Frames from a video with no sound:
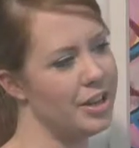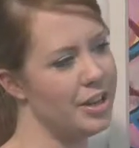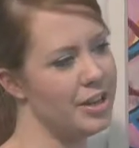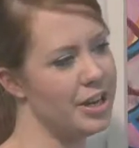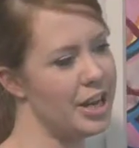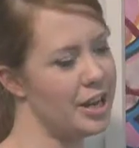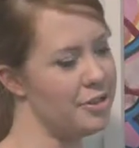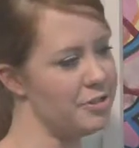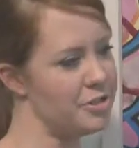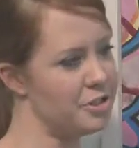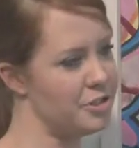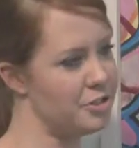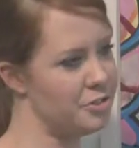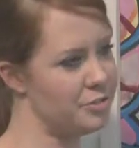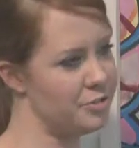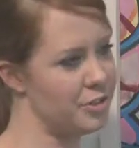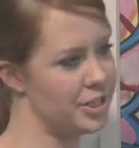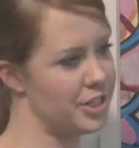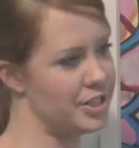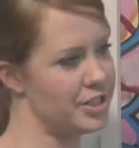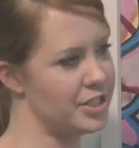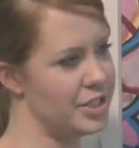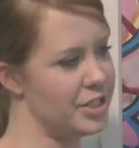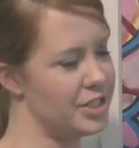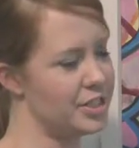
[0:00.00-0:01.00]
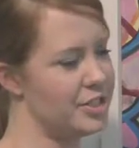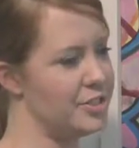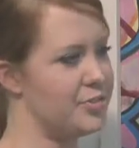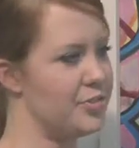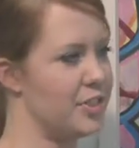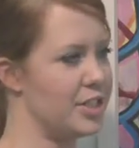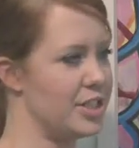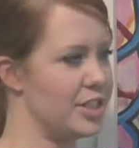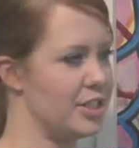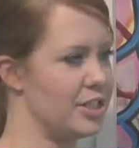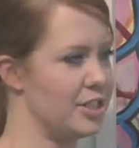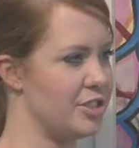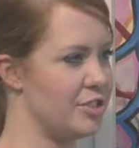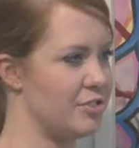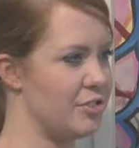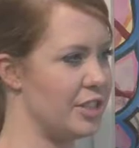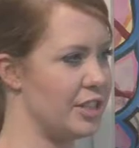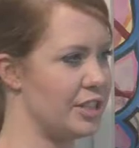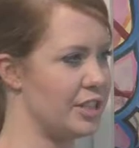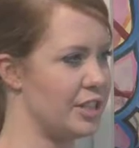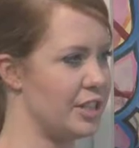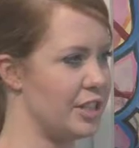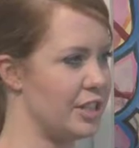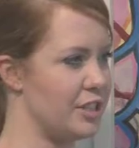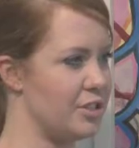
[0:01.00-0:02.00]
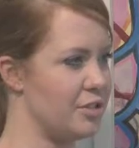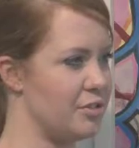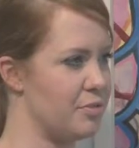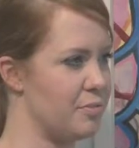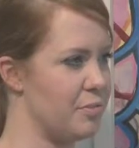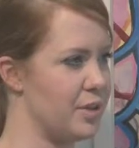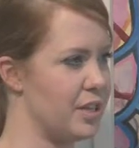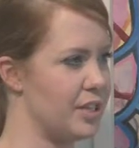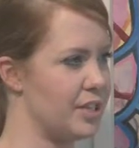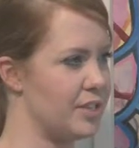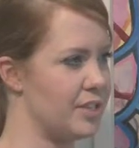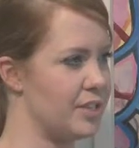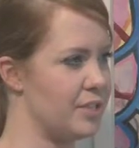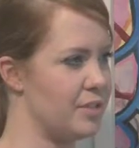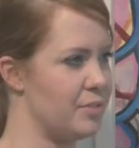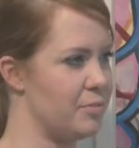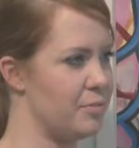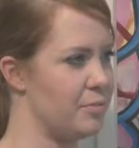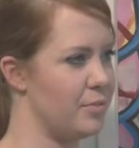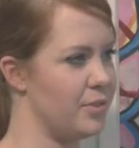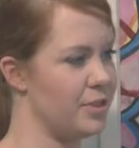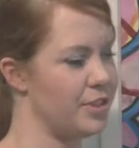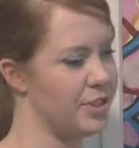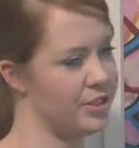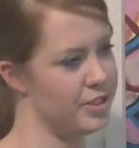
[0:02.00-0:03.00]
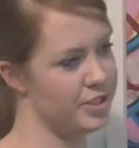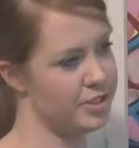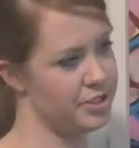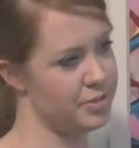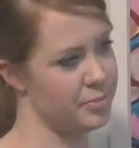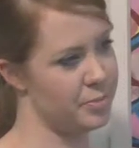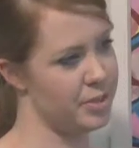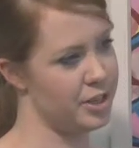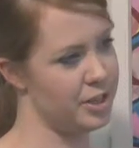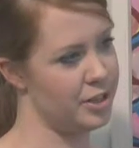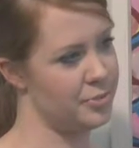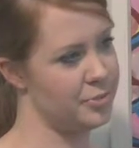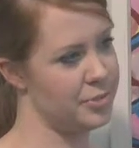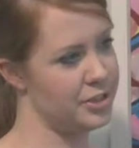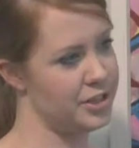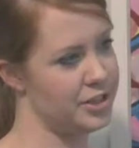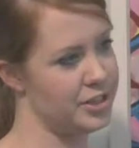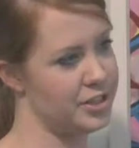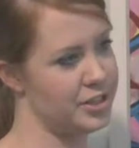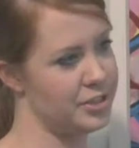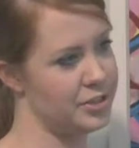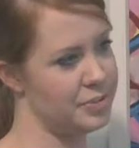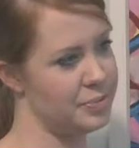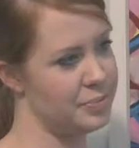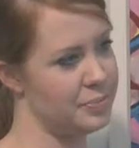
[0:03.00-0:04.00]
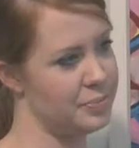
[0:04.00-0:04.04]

And how does your research fit into translational medicine within the department?